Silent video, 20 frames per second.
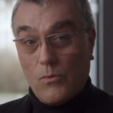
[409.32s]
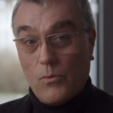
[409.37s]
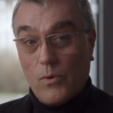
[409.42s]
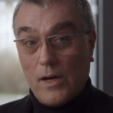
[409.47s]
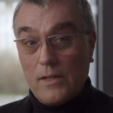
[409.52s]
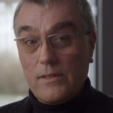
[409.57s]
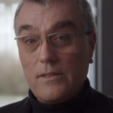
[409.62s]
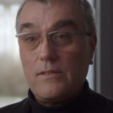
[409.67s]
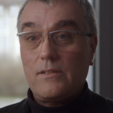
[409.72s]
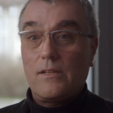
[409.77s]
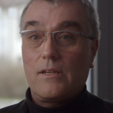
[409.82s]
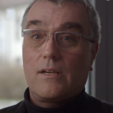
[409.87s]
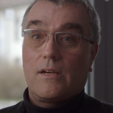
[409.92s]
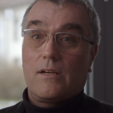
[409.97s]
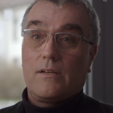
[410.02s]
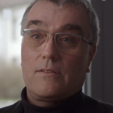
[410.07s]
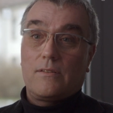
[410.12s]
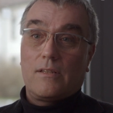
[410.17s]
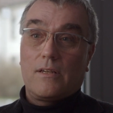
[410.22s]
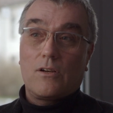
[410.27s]
one thing
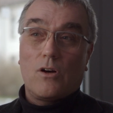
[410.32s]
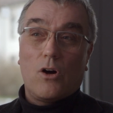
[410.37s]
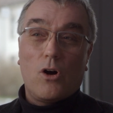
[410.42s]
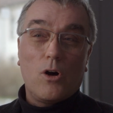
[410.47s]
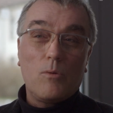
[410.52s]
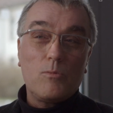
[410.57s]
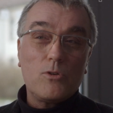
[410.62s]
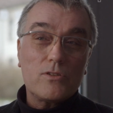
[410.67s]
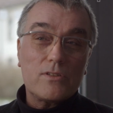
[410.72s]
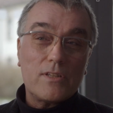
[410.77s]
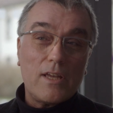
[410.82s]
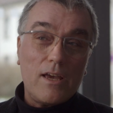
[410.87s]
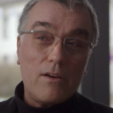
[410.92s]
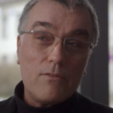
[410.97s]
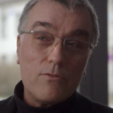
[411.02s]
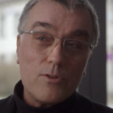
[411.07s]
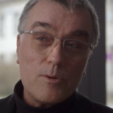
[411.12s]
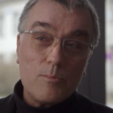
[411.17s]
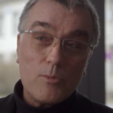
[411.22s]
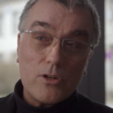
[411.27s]
I think almost
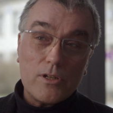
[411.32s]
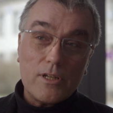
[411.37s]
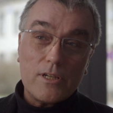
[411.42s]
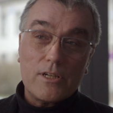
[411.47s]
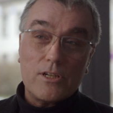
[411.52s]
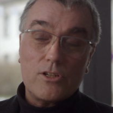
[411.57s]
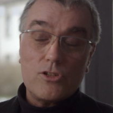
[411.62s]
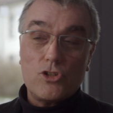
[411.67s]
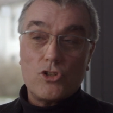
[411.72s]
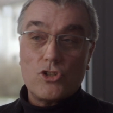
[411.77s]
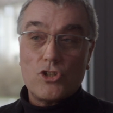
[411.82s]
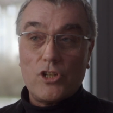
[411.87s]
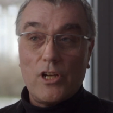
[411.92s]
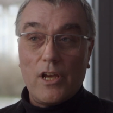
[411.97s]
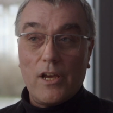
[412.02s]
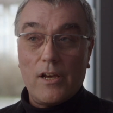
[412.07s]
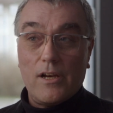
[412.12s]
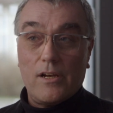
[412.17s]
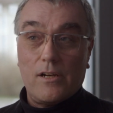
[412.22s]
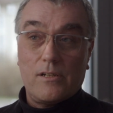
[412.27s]
everybody can
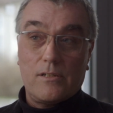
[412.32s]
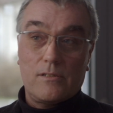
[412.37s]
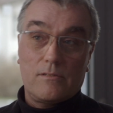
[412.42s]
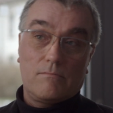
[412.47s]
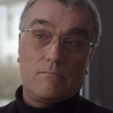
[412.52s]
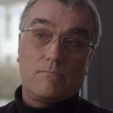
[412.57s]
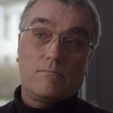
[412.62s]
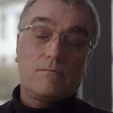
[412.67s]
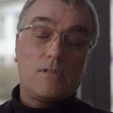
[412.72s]
share,